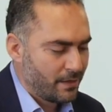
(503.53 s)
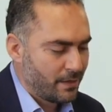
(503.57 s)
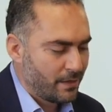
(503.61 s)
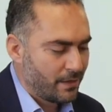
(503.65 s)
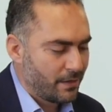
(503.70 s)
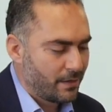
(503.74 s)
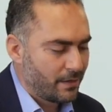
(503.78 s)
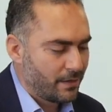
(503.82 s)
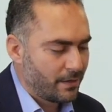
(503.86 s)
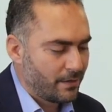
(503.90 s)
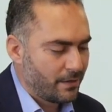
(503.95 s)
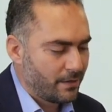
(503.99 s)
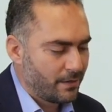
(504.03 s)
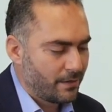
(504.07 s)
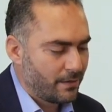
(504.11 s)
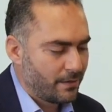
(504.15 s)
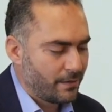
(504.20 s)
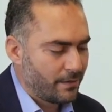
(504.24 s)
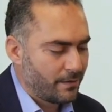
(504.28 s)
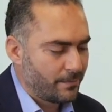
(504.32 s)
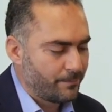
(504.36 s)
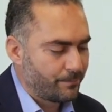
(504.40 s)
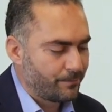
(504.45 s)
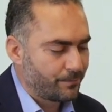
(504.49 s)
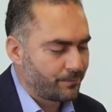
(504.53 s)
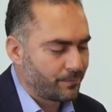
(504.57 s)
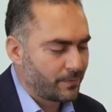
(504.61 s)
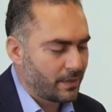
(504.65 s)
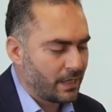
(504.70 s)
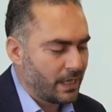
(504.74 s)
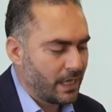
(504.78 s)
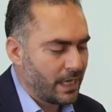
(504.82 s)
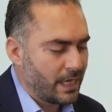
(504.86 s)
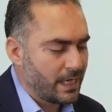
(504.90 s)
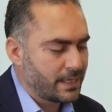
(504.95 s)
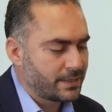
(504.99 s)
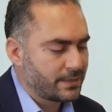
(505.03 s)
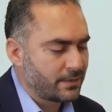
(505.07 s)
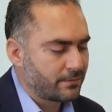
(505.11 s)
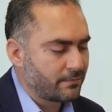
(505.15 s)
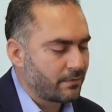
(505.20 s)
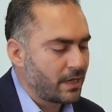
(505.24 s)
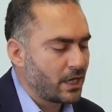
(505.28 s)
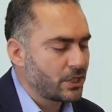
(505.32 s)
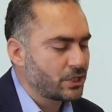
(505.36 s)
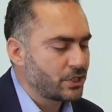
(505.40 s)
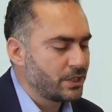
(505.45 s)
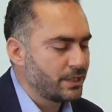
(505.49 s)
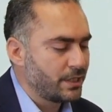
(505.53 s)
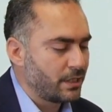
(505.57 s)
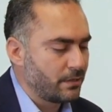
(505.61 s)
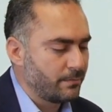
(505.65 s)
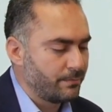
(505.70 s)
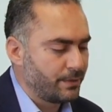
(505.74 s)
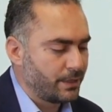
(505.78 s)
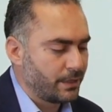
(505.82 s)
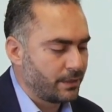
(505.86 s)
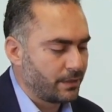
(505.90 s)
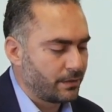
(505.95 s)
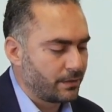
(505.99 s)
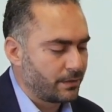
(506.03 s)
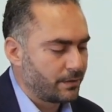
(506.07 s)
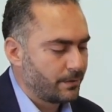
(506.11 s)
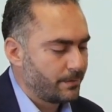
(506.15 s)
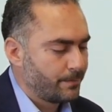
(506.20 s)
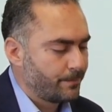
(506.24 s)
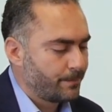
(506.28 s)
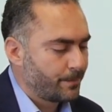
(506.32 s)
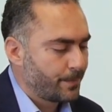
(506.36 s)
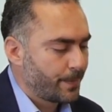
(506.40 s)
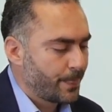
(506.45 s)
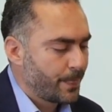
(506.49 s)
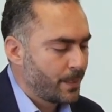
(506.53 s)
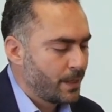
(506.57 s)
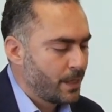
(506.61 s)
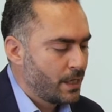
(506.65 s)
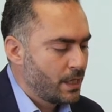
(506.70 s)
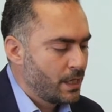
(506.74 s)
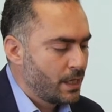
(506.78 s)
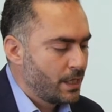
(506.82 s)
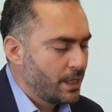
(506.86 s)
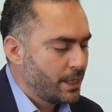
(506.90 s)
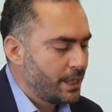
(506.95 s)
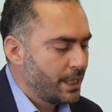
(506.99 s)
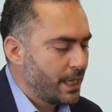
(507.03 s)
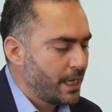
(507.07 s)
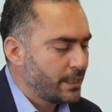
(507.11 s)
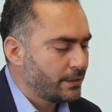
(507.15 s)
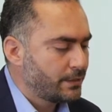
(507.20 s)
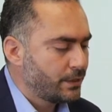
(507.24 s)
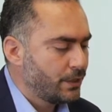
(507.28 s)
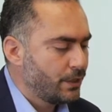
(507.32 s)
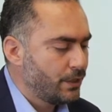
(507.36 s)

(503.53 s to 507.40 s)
as a rational being. That